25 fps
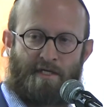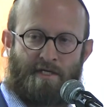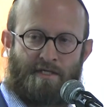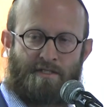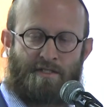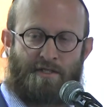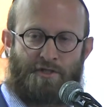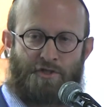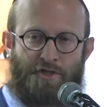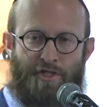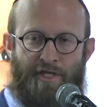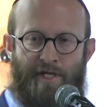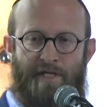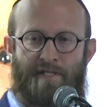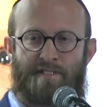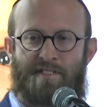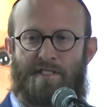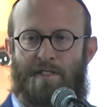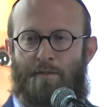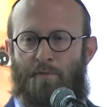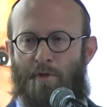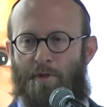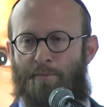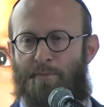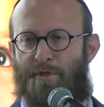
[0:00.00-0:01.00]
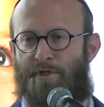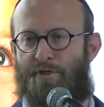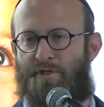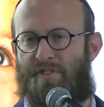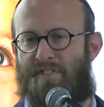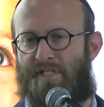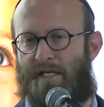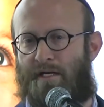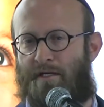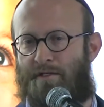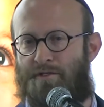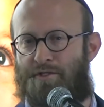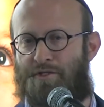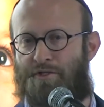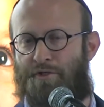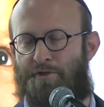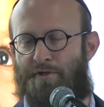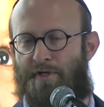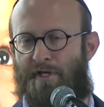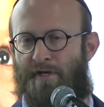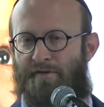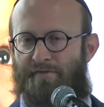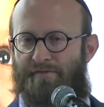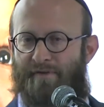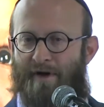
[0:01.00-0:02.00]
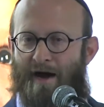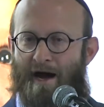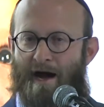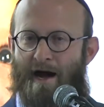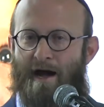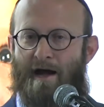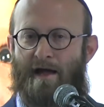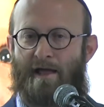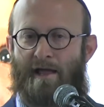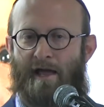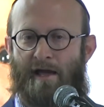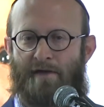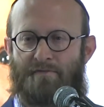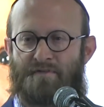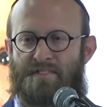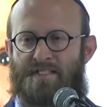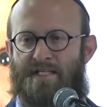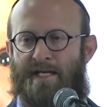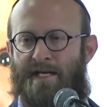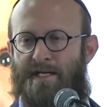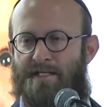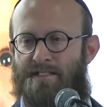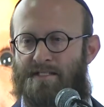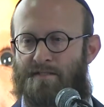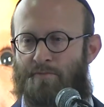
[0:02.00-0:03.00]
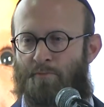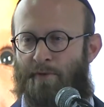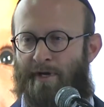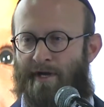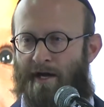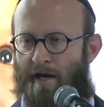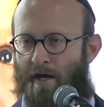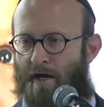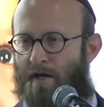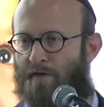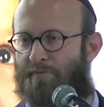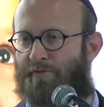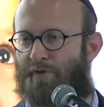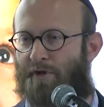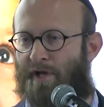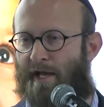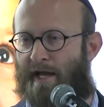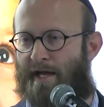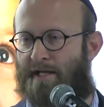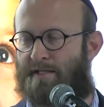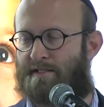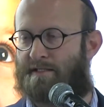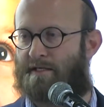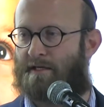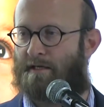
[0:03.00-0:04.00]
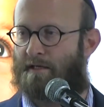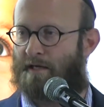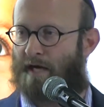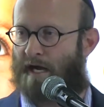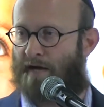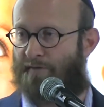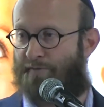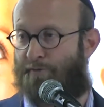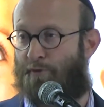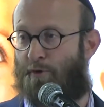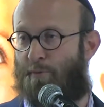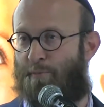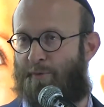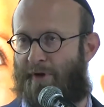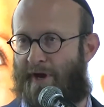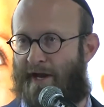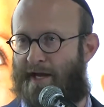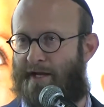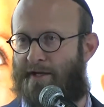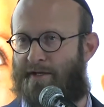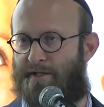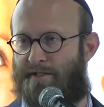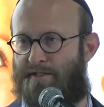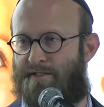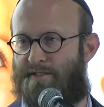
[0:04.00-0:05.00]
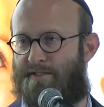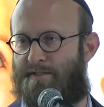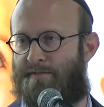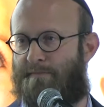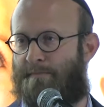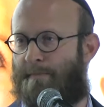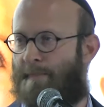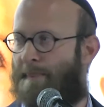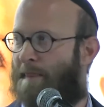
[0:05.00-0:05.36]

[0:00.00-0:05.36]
So she's the woman who tells you, if I have sex when I ovulate, I fall pregnant.